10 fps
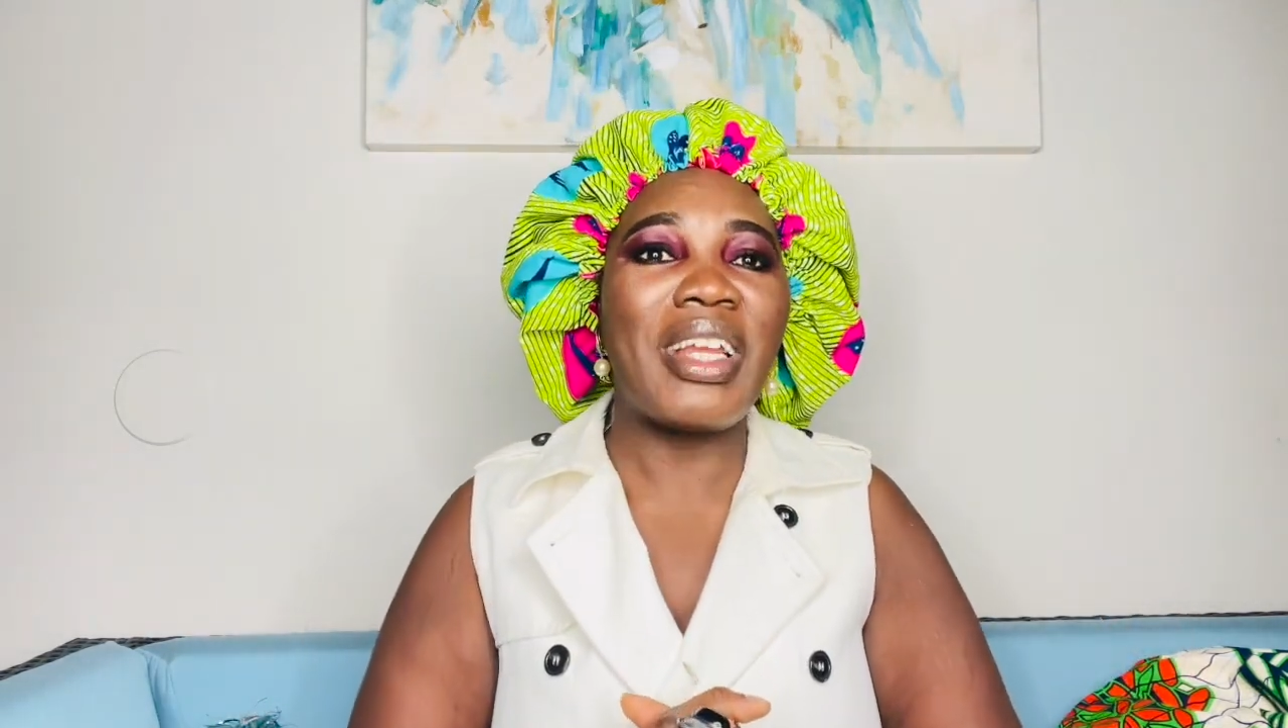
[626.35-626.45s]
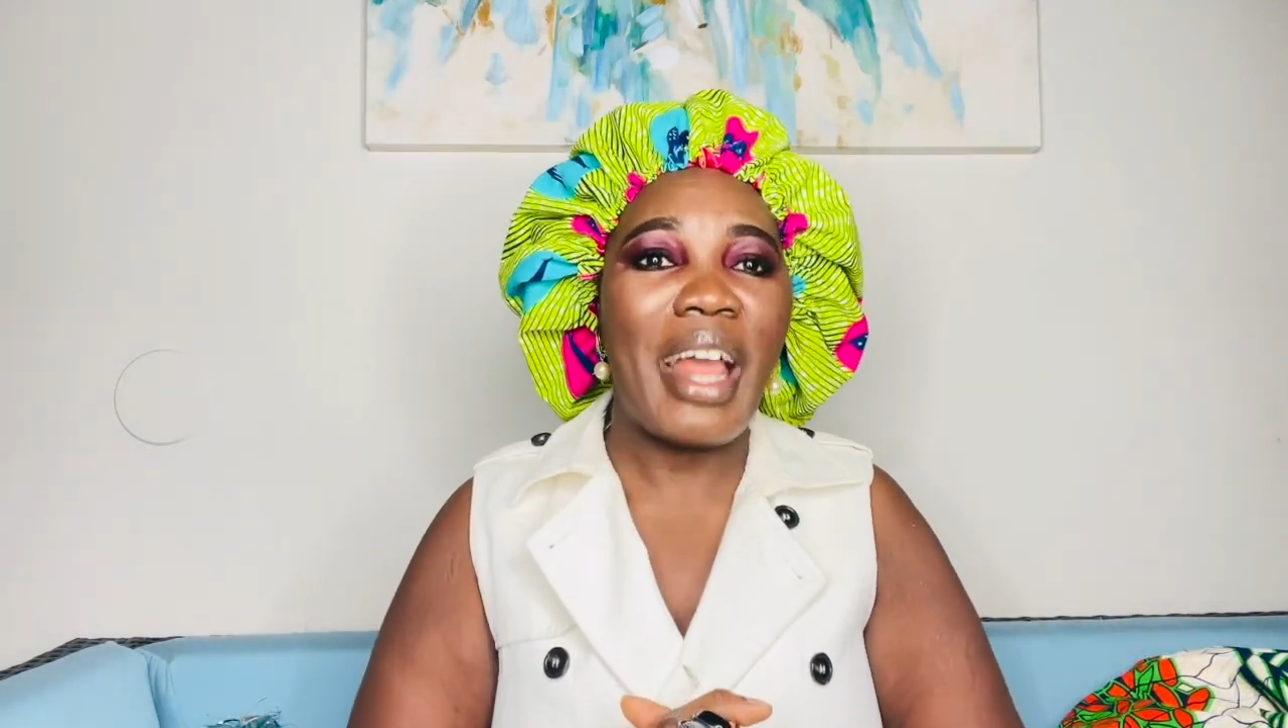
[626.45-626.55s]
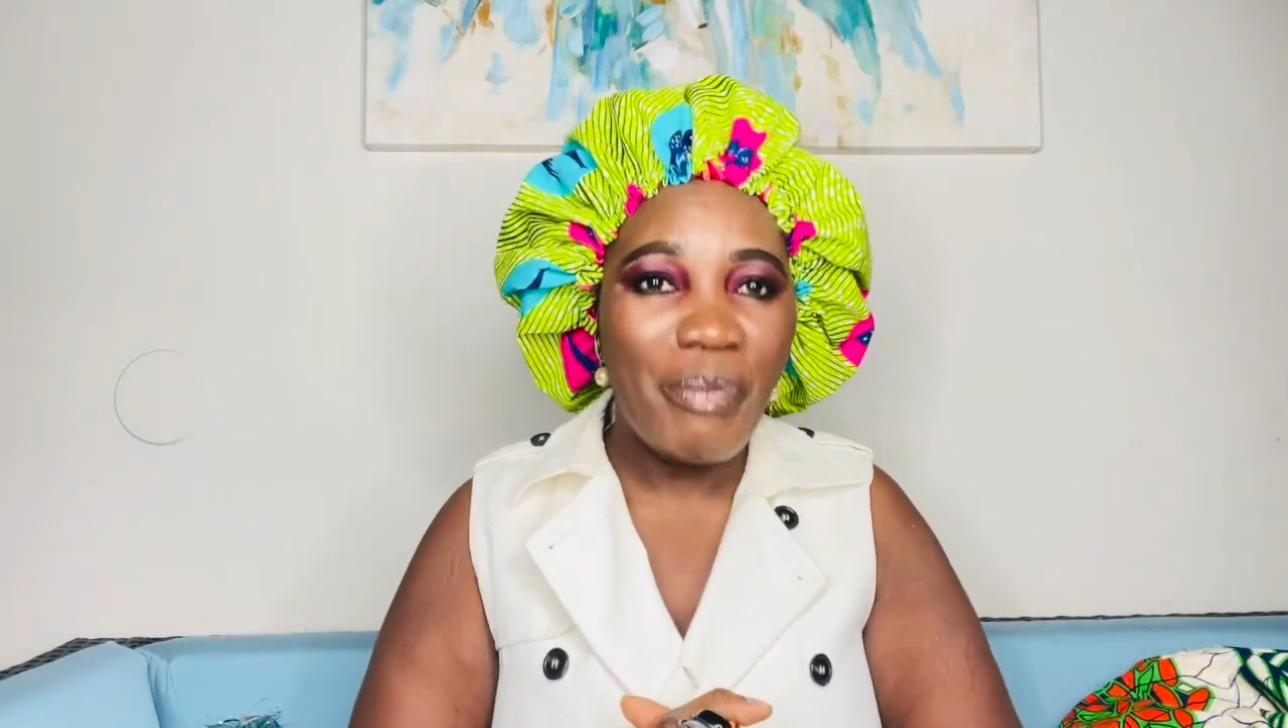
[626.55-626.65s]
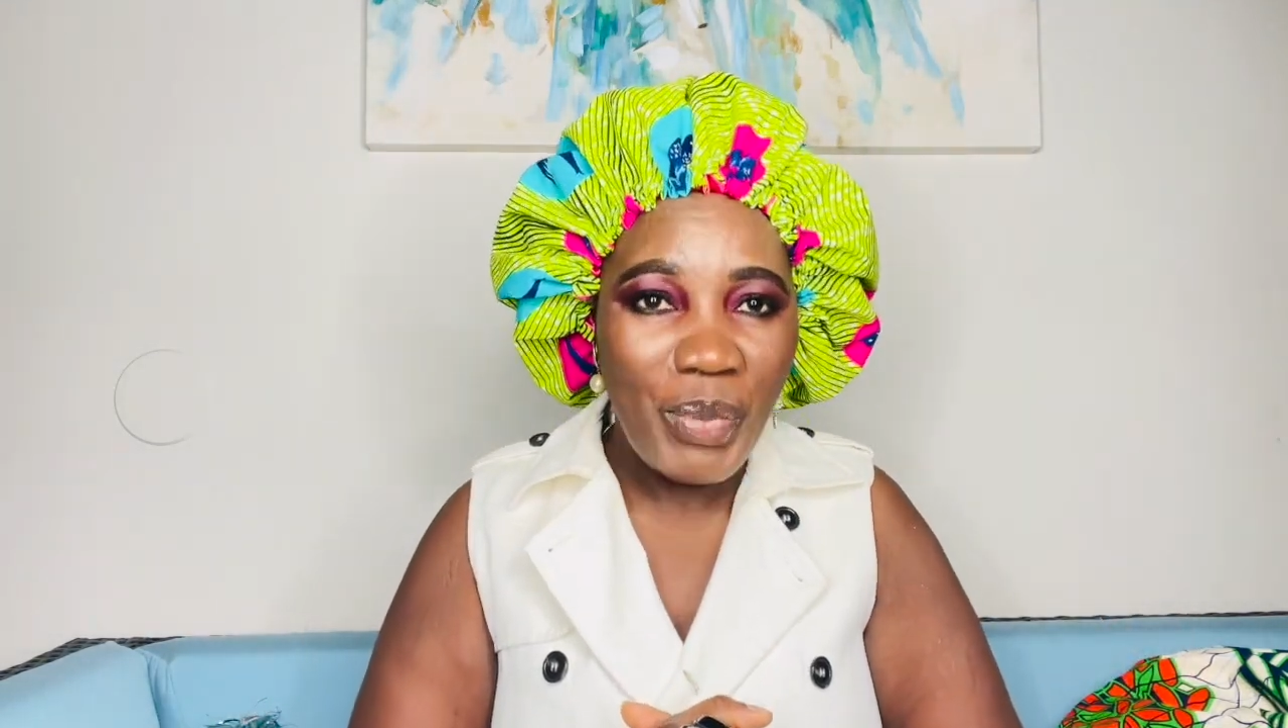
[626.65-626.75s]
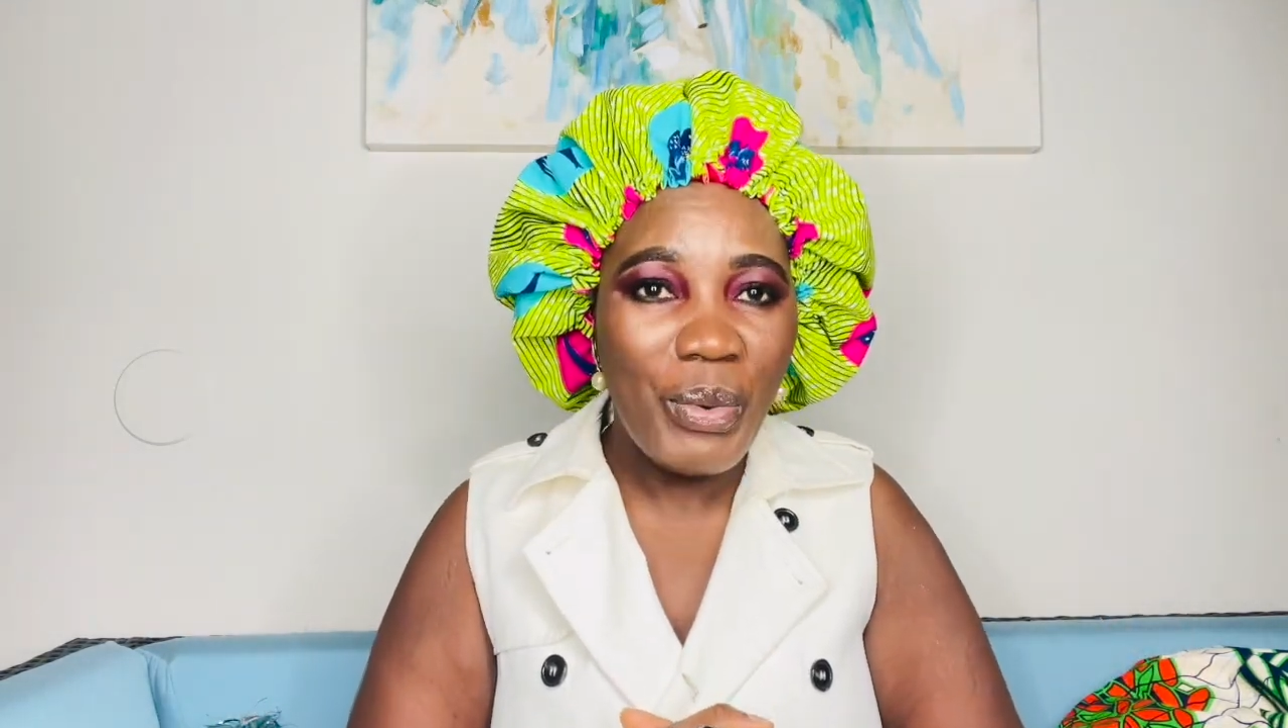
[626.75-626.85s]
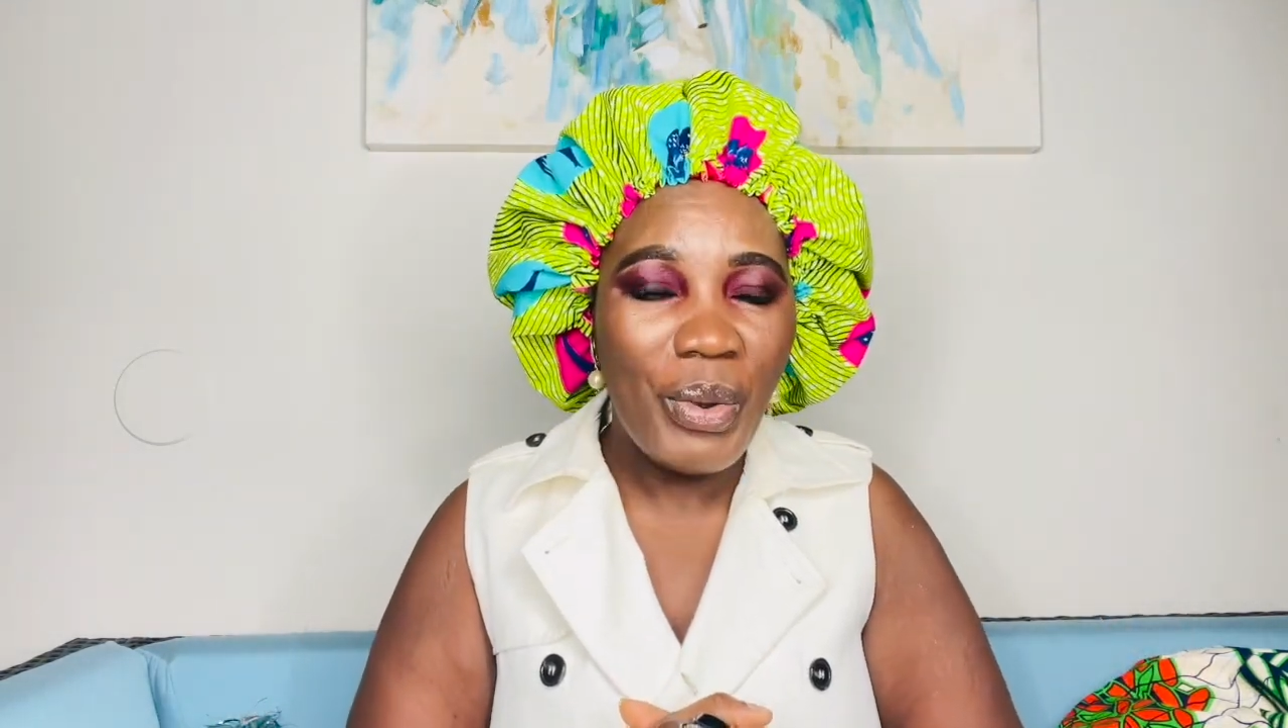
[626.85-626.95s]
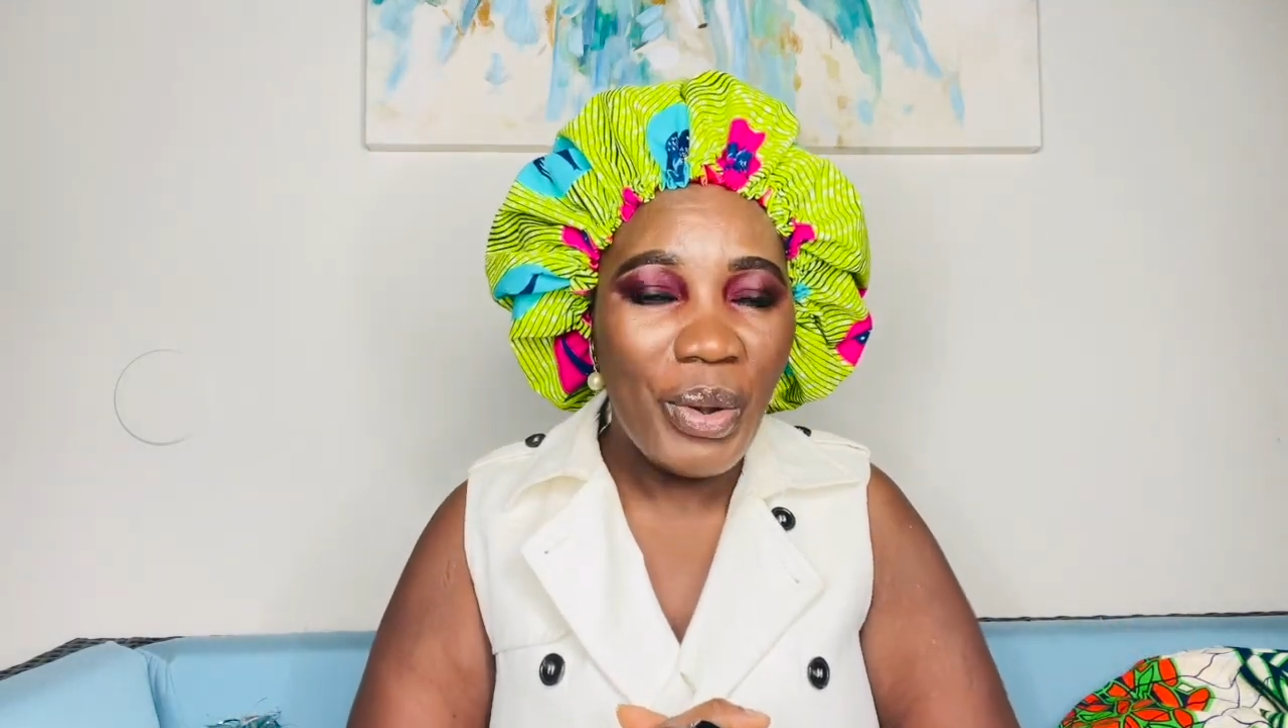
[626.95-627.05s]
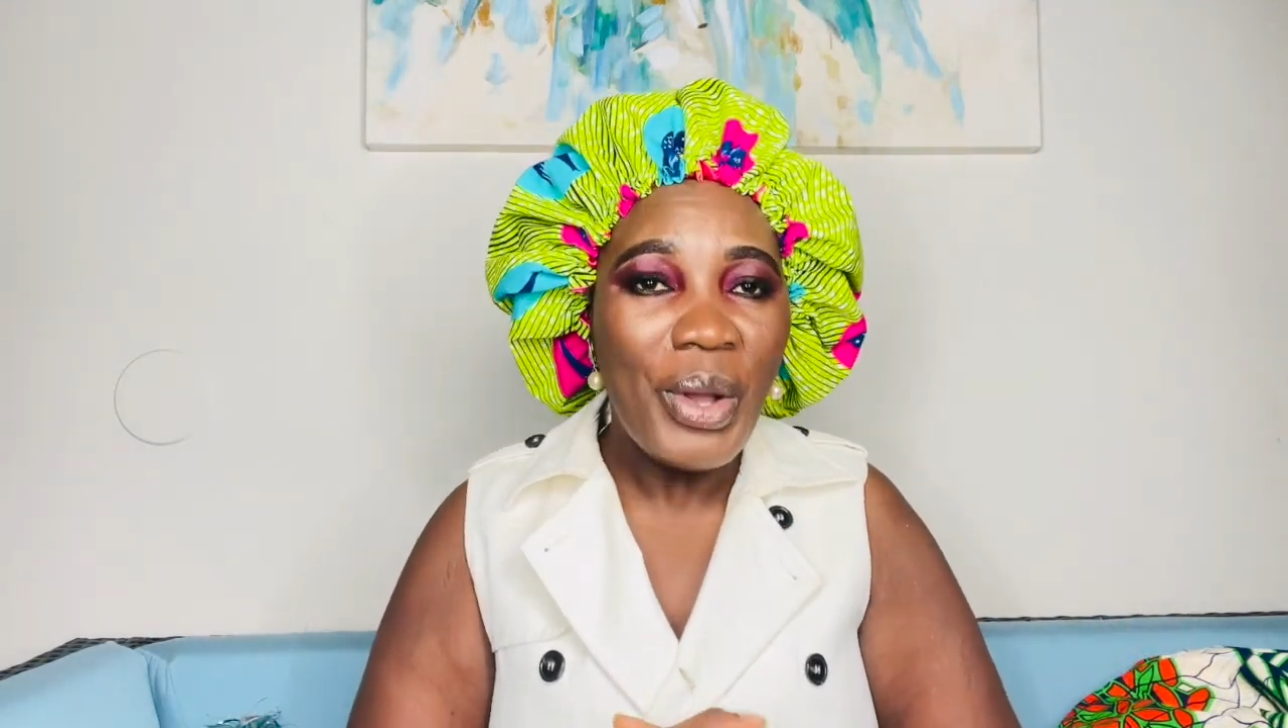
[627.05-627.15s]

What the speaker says: Liberia.